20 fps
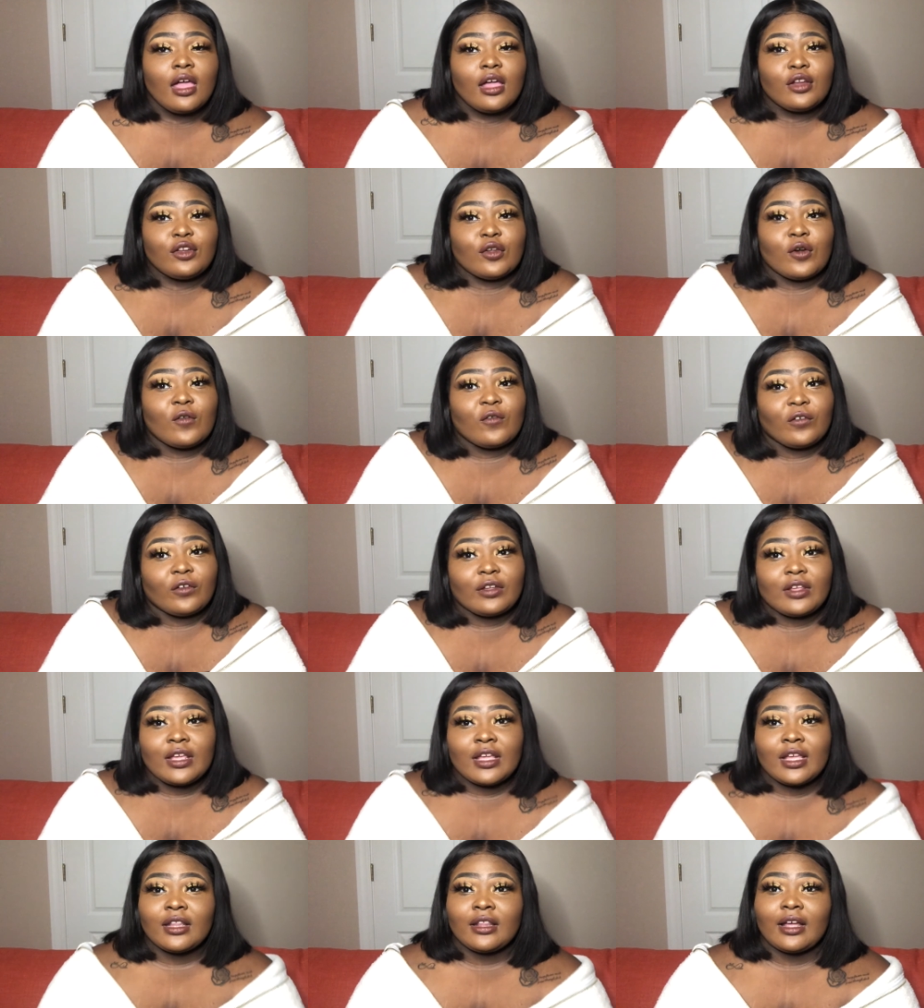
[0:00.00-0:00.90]
don't
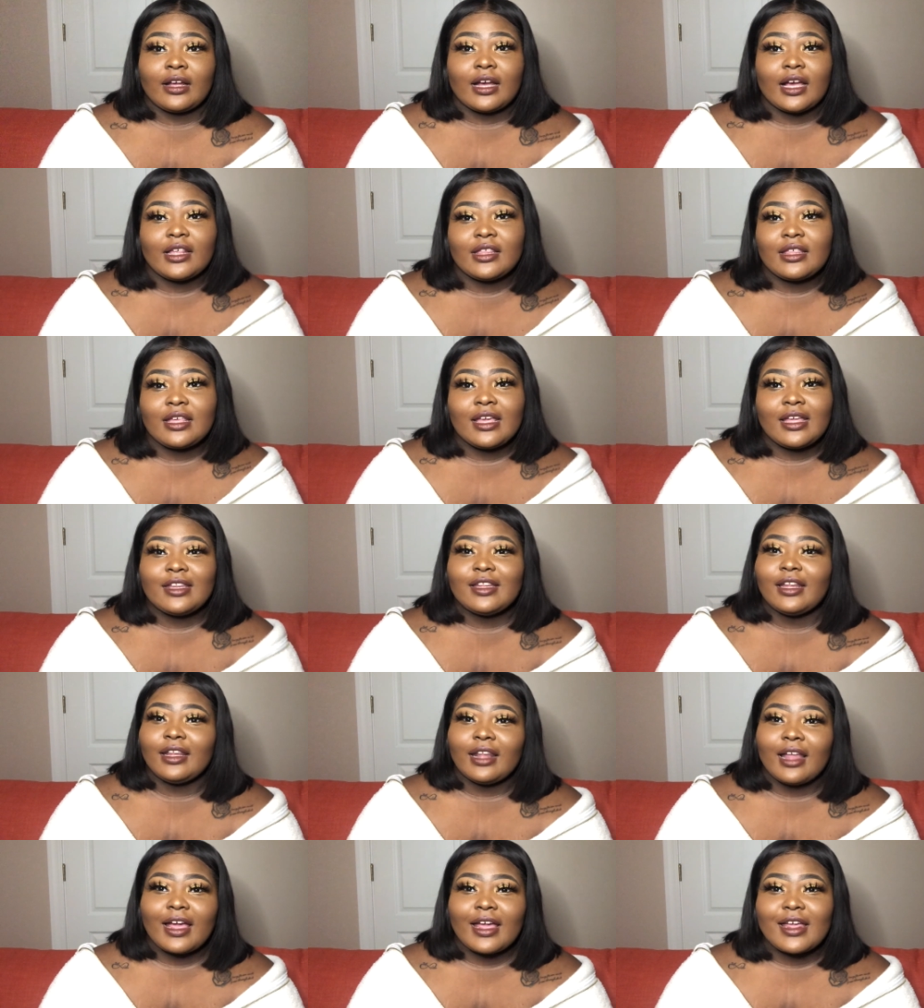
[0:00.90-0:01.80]
forget, like I said, to
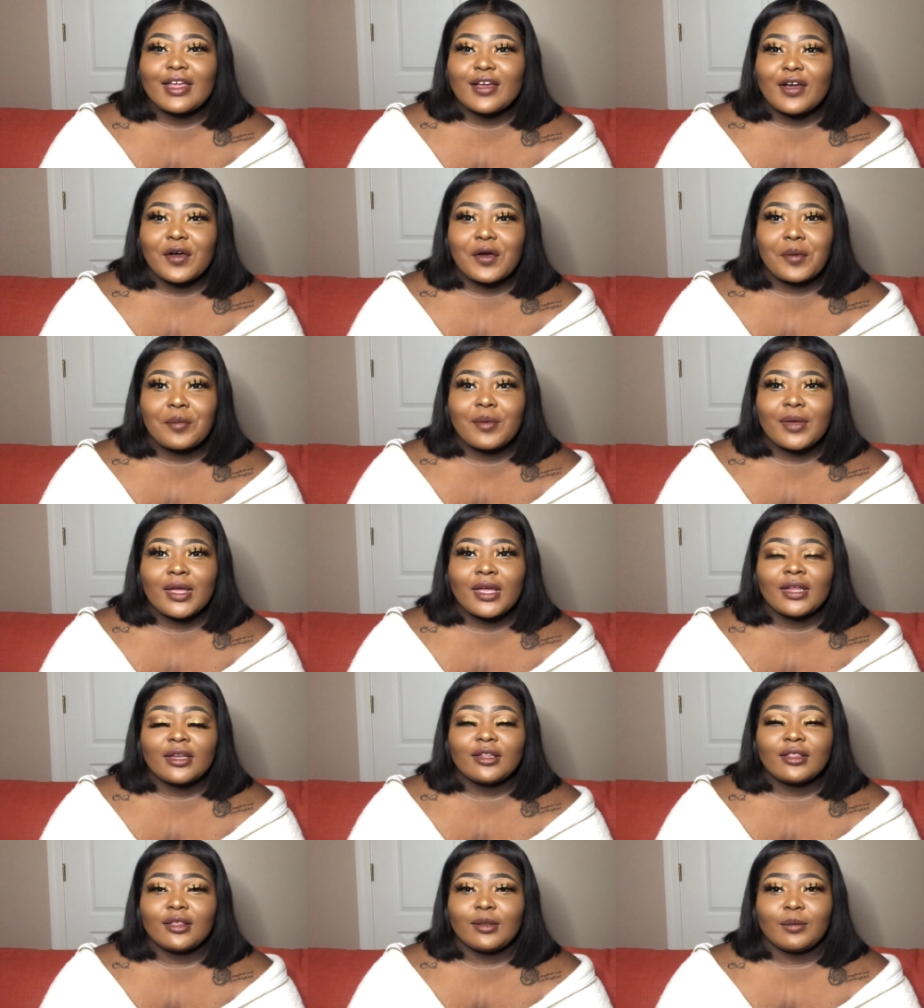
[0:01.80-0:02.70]
like,
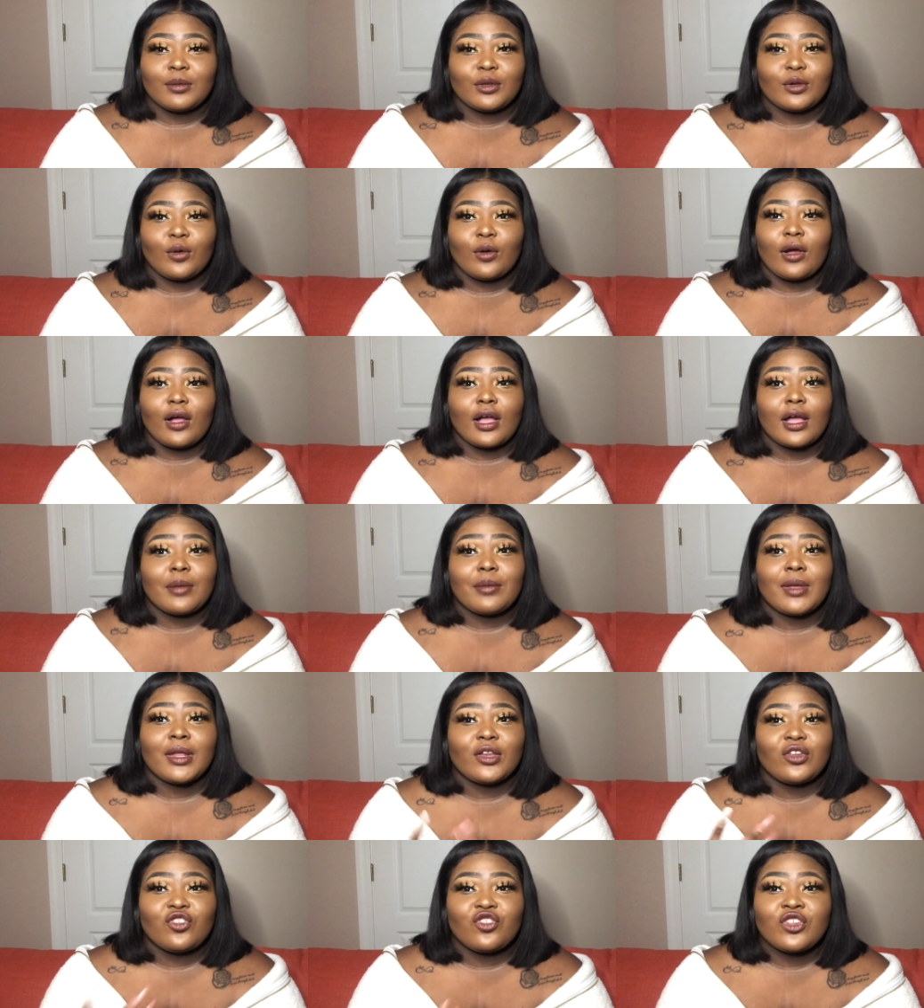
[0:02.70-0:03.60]
comment, subscribe,
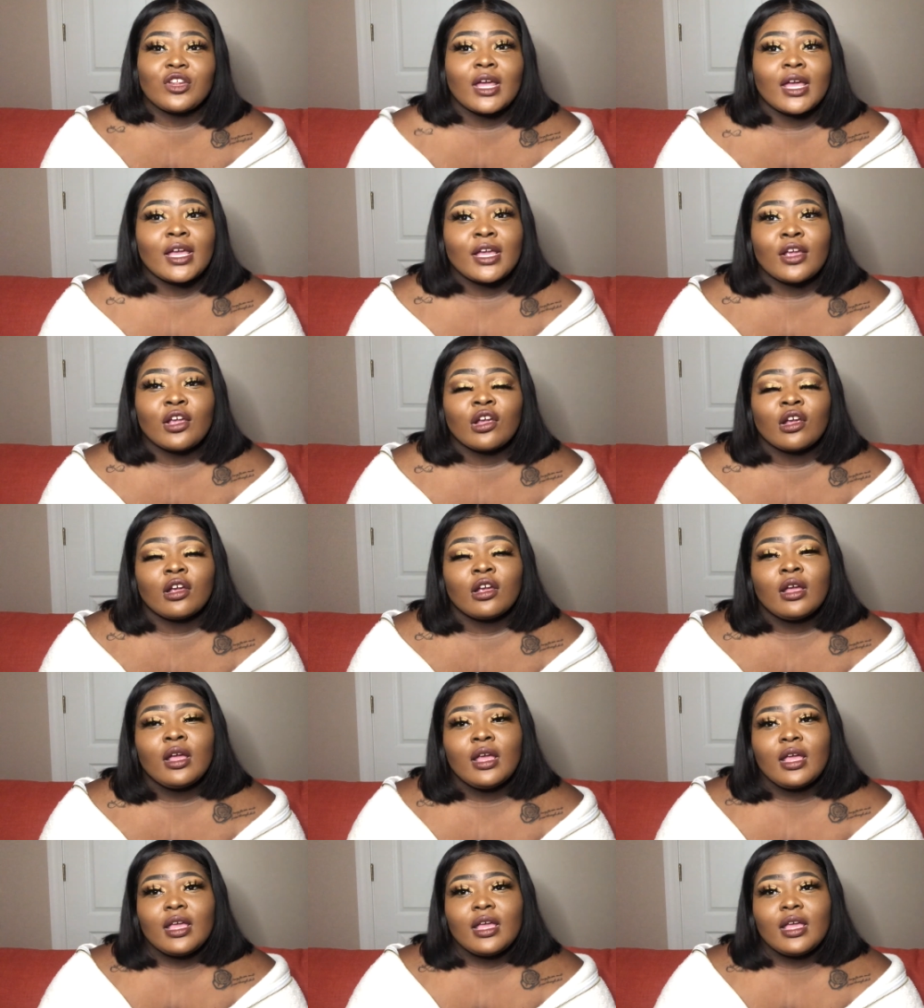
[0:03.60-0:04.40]
and share.